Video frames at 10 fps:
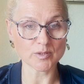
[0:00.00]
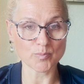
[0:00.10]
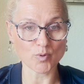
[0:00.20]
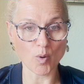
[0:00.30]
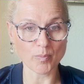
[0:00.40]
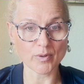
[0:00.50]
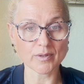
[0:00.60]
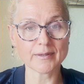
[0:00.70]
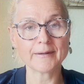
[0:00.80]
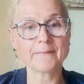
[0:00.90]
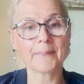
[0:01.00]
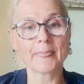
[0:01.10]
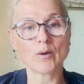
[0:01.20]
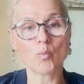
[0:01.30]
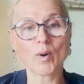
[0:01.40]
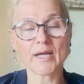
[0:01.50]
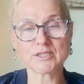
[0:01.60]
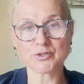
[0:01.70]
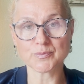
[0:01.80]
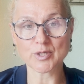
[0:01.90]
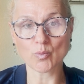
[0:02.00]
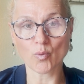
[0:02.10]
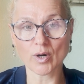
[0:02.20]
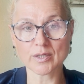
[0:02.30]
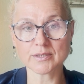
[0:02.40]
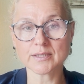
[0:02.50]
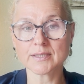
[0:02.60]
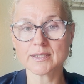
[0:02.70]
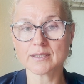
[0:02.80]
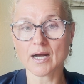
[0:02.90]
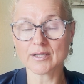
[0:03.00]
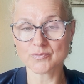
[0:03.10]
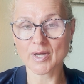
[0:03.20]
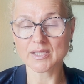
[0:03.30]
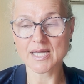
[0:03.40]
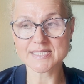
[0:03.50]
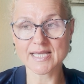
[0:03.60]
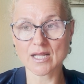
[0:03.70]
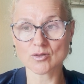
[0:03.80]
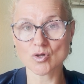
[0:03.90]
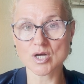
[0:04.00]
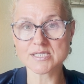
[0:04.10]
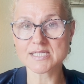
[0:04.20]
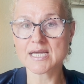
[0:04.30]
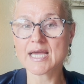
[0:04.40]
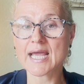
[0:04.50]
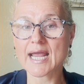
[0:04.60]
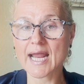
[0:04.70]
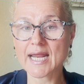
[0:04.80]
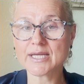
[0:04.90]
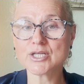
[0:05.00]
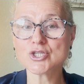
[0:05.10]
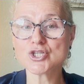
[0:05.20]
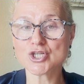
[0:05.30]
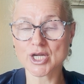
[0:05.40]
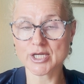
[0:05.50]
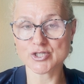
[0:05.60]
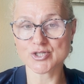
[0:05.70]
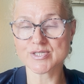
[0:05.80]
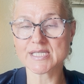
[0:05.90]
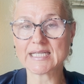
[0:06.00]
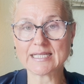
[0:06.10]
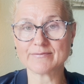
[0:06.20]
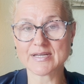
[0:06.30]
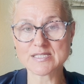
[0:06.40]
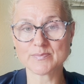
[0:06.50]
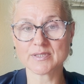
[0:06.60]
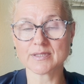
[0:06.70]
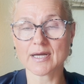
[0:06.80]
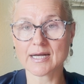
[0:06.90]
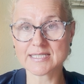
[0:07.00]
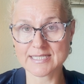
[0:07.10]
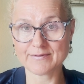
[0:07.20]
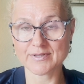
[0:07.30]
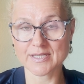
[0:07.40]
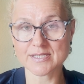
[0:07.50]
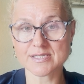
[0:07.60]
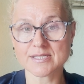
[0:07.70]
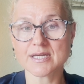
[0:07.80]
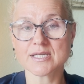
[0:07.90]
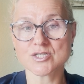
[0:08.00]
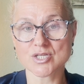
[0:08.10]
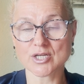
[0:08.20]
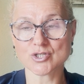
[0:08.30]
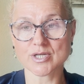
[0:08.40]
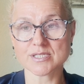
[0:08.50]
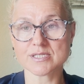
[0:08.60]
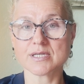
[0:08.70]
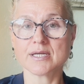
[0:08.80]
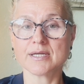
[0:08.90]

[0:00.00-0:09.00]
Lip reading: a proper way to record unrealized gain loss. Any changes in investment activities such as